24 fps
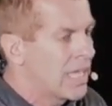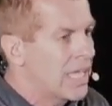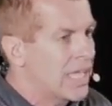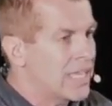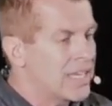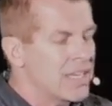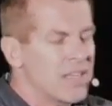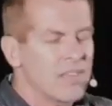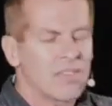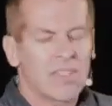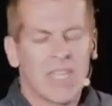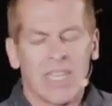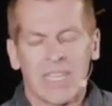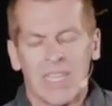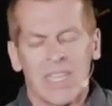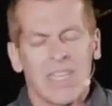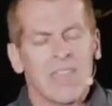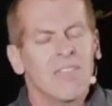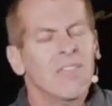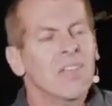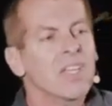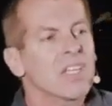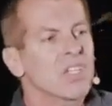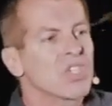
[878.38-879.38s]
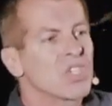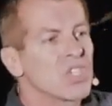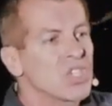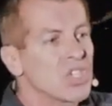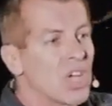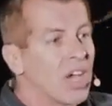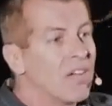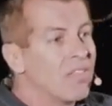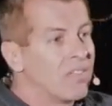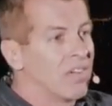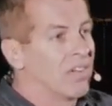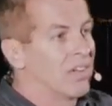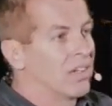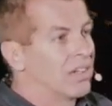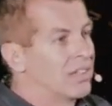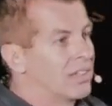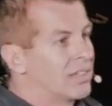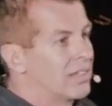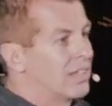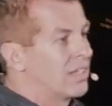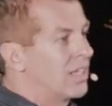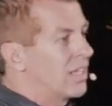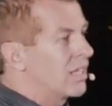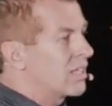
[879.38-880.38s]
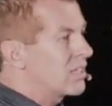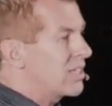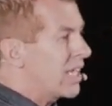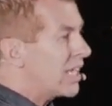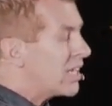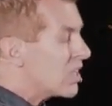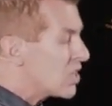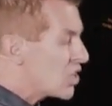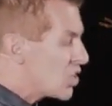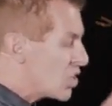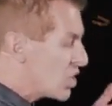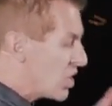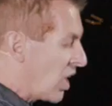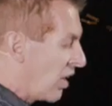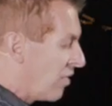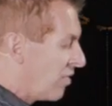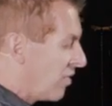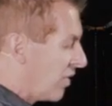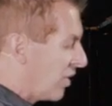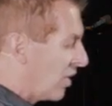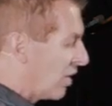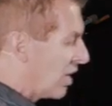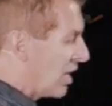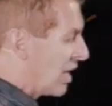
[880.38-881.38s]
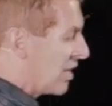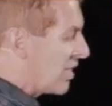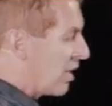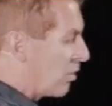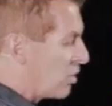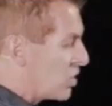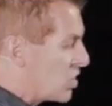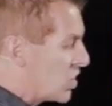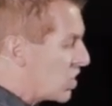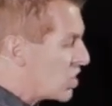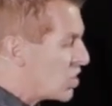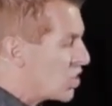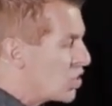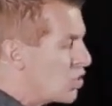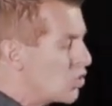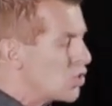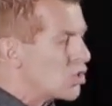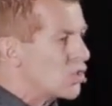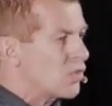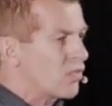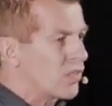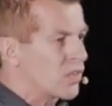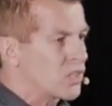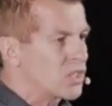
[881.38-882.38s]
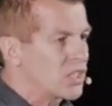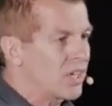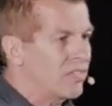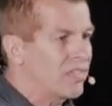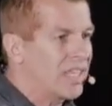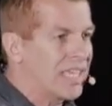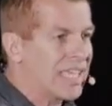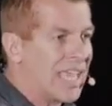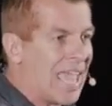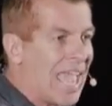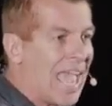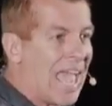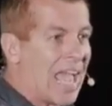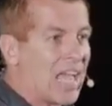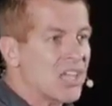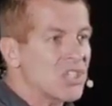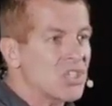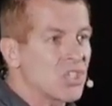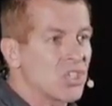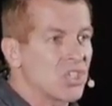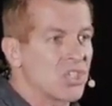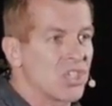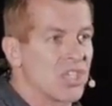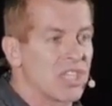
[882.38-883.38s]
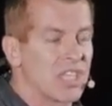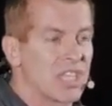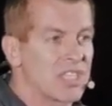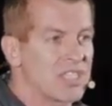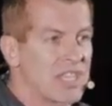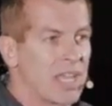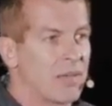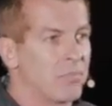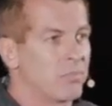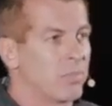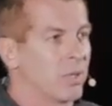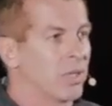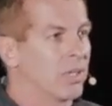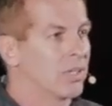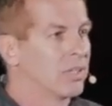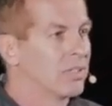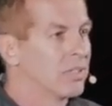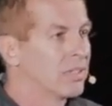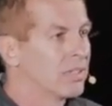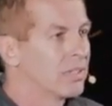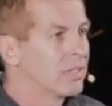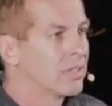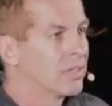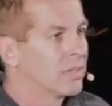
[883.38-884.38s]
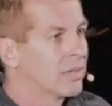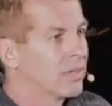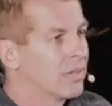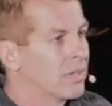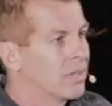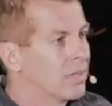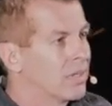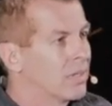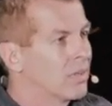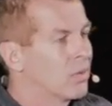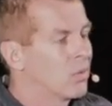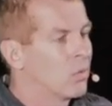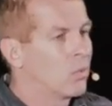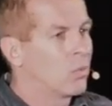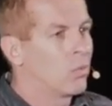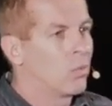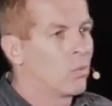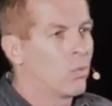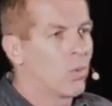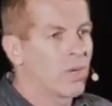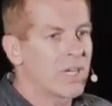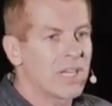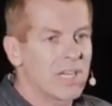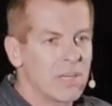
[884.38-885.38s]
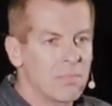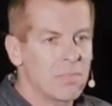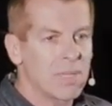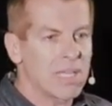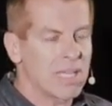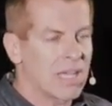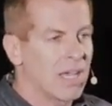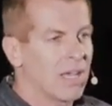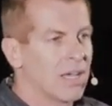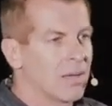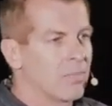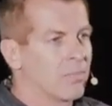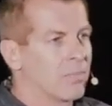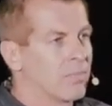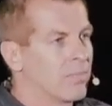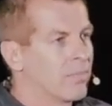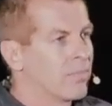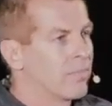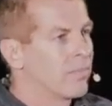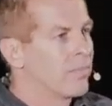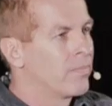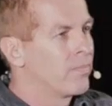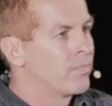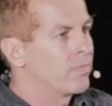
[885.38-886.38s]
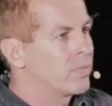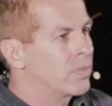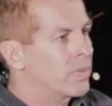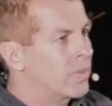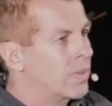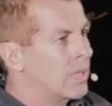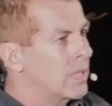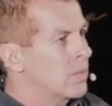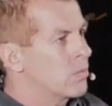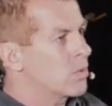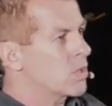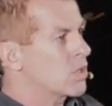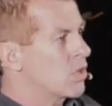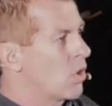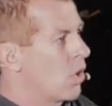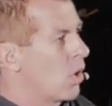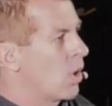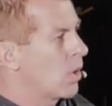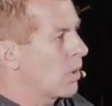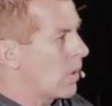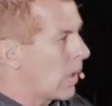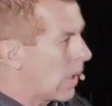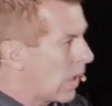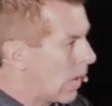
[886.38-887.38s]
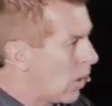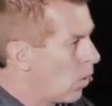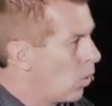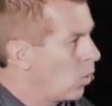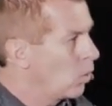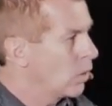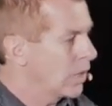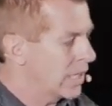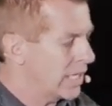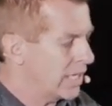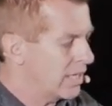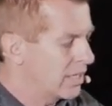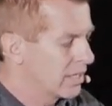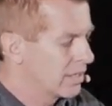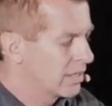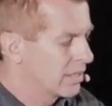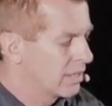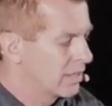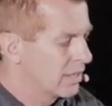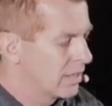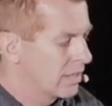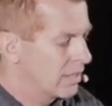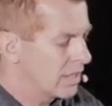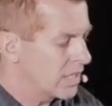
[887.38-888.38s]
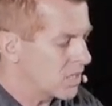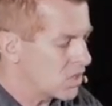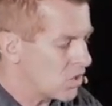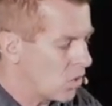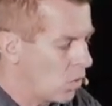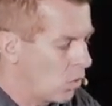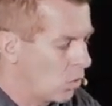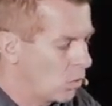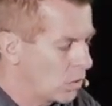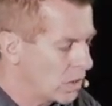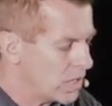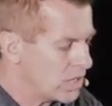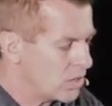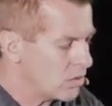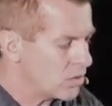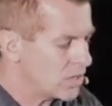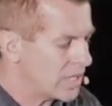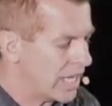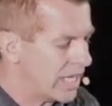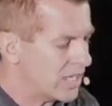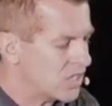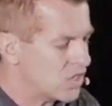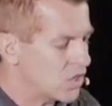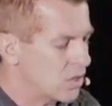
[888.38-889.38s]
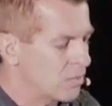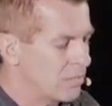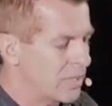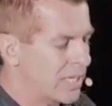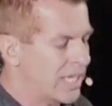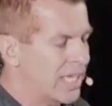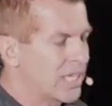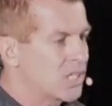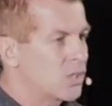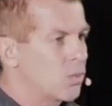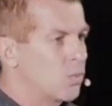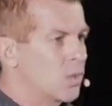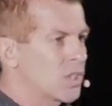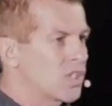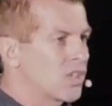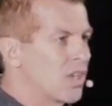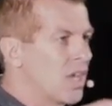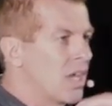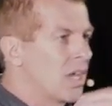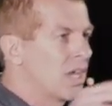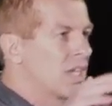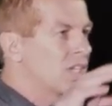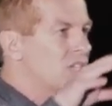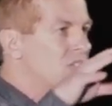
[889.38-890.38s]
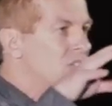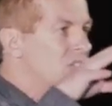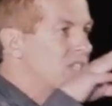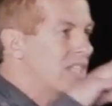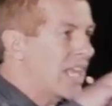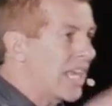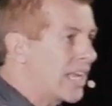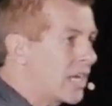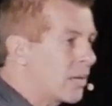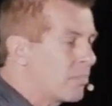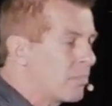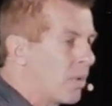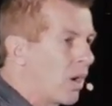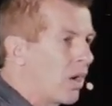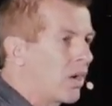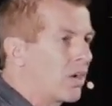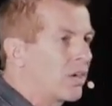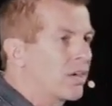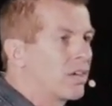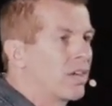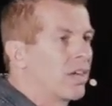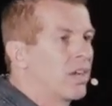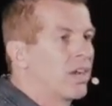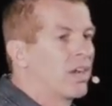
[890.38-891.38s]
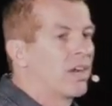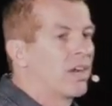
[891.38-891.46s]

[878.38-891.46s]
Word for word: And you take even a shovel, take a shovel that was just used for shoveling ashes in the temple. What did it become? It was called holy, this holy utensil, because it was set apart